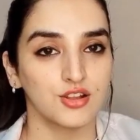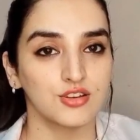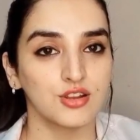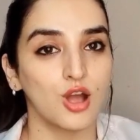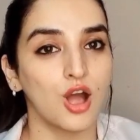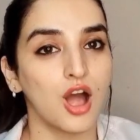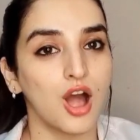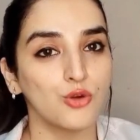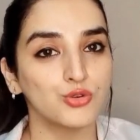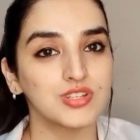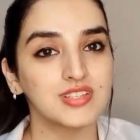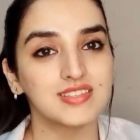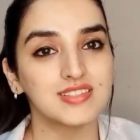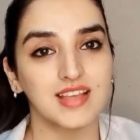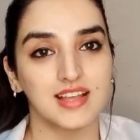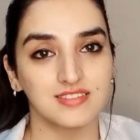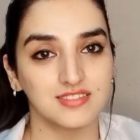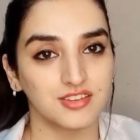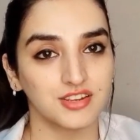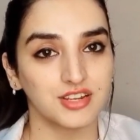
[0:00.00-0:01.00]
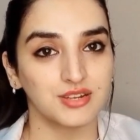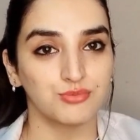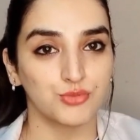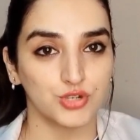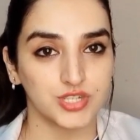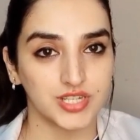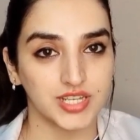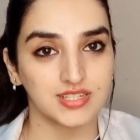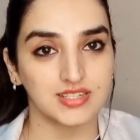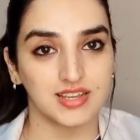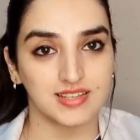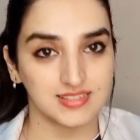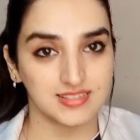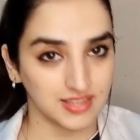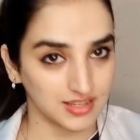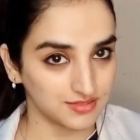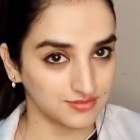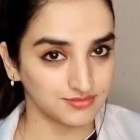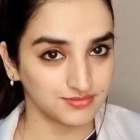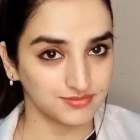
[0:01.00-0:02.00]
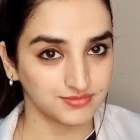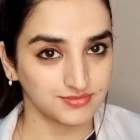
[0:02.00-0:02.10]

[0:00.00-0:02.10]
Now, how does sunscreen protect our skin?